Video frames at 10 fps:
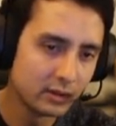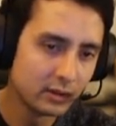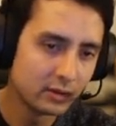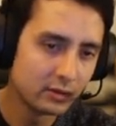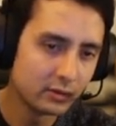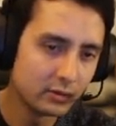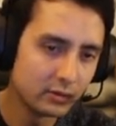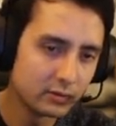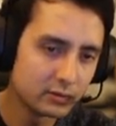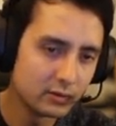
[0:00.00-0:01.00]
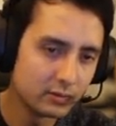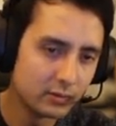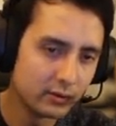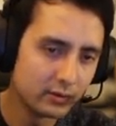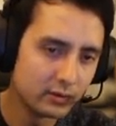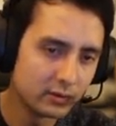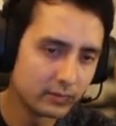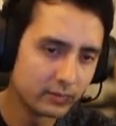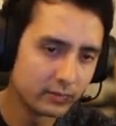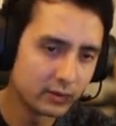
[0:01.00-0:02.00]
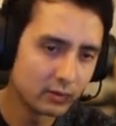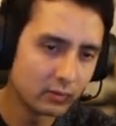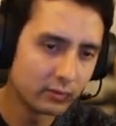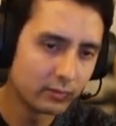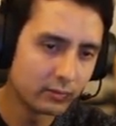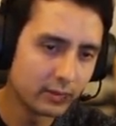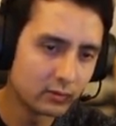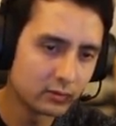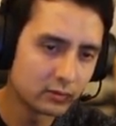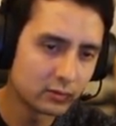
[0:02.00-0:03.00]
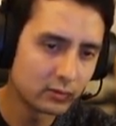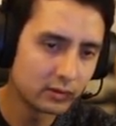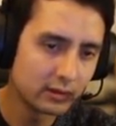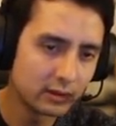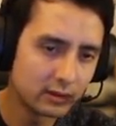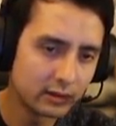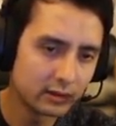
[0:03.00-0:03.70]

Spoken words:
use the main control here and you